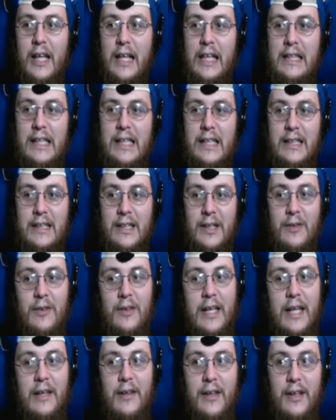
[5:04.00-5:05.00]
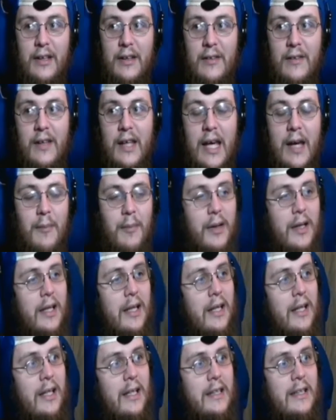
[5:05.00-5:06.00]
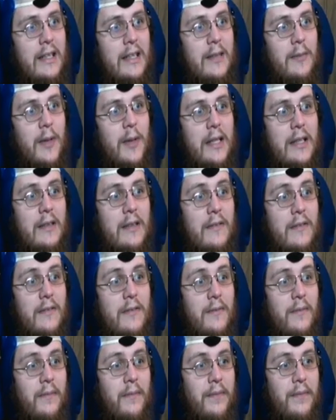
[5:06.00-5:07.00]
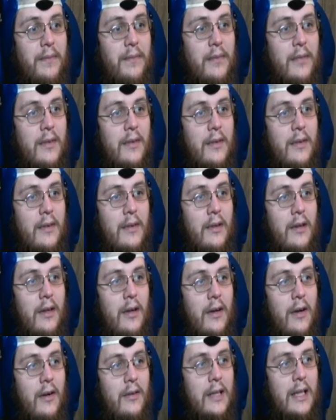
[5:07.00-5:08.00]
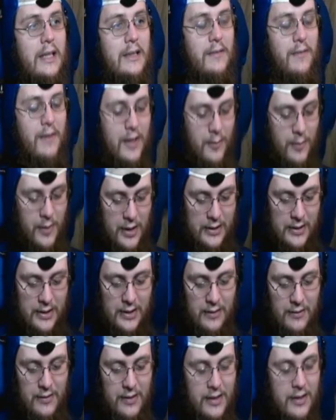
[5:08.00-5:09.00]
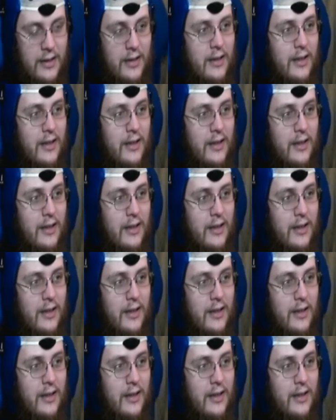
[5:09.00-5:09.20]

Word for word: like I said, it's cool that you can do that, but it is expensive. Oh, that's the final boss, I knew it!